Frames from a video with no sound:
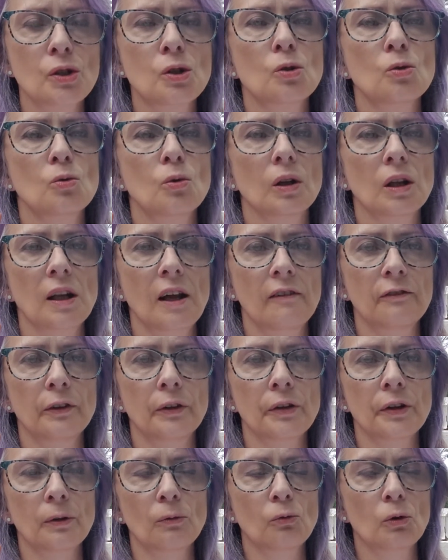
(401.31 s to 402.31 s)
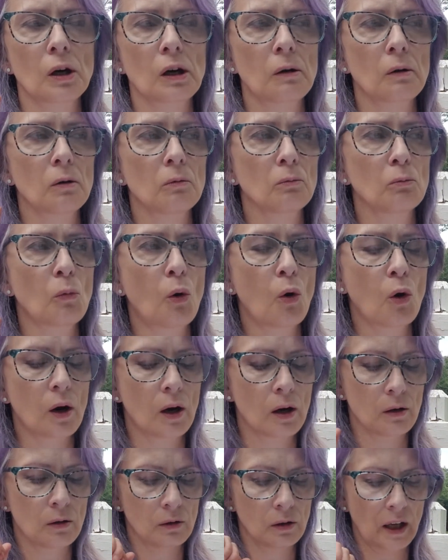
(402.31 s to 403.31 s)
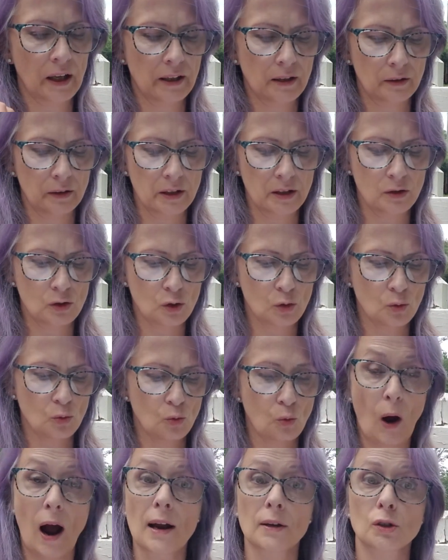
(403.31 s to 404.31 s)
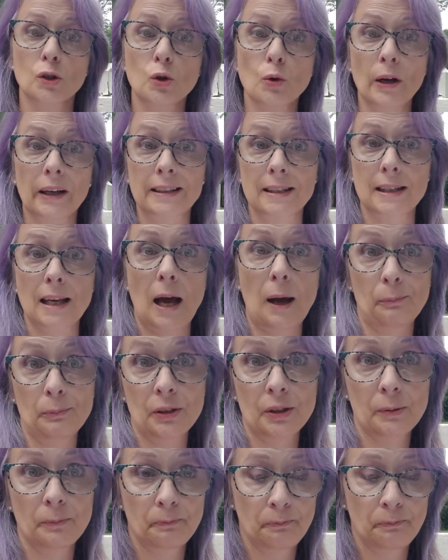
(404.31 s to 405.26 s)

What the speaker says: to a level that we're more likely to want to accept?